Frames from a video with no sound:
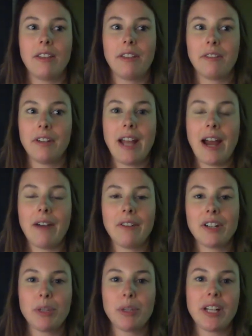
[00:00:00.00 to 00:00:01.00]
3
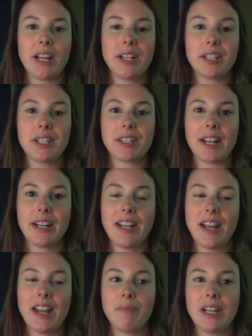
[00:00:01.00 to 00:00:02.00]
hours per day to study
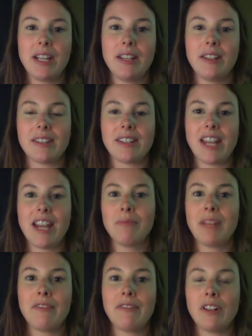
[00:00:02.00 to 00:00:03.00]
and be the same
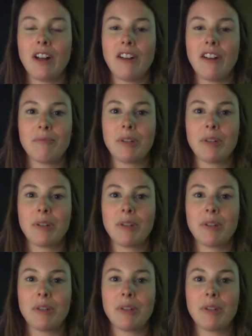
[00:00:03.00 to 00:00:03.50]
level of